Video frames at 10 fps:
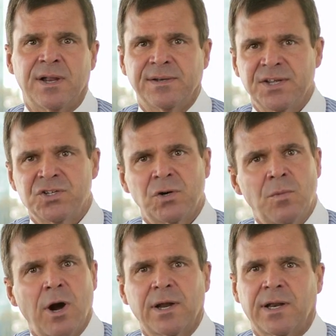on digital
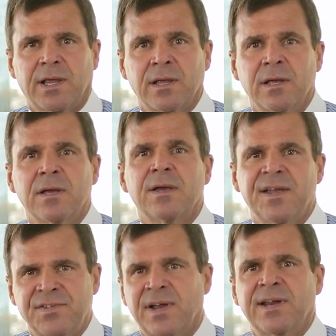marketing
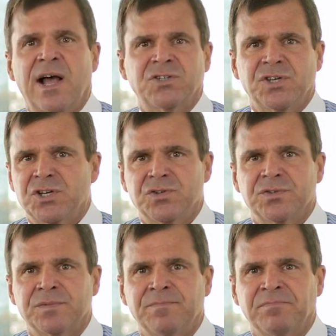and technology
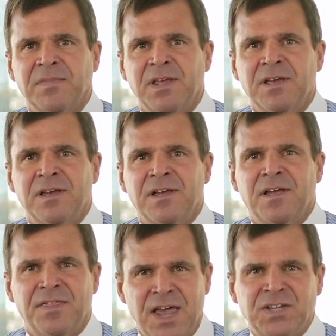issues.
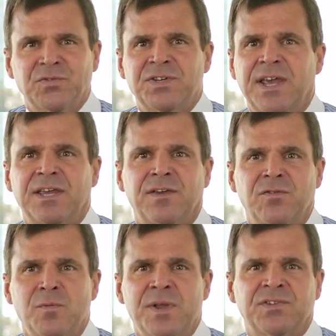Thanks for taking a
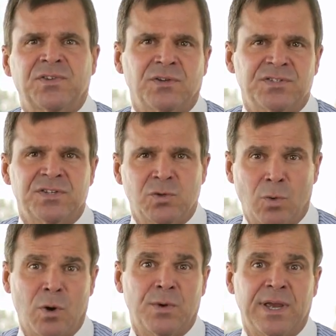few minutes to listen to
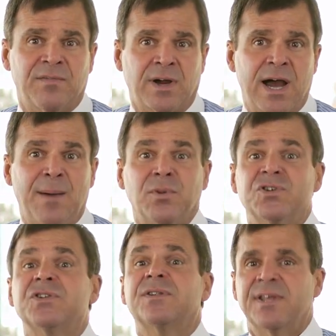what we have
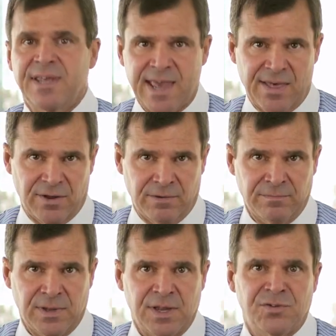accomplished together
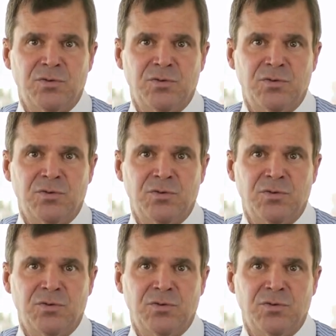in